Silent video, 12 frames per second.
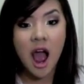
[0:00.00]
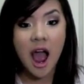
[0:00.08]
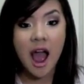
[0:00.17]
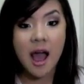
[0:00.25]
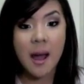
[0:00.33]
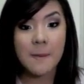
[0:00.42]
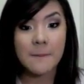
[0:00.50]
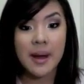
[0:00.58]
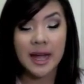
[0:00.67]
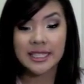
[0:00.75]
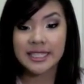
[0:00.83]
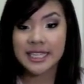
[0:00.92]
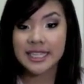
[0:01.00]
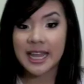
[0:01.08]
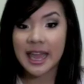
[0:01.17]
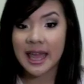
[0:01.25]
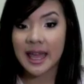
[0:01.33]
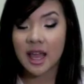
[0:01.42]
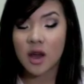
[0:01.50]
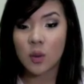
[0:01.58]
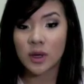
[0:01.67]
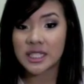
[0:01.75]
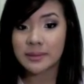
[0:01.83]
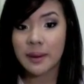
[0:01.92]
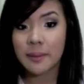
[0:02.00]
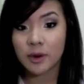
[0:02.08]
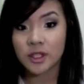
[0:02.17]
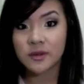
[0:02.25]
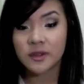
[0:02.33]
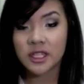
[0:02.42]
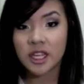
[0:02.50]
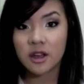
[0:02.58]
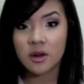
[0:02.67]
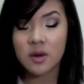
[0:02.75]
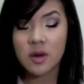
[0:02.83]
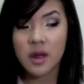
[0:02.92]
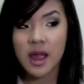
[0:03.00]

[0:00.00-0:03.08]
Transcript: I did a what's in my purse video,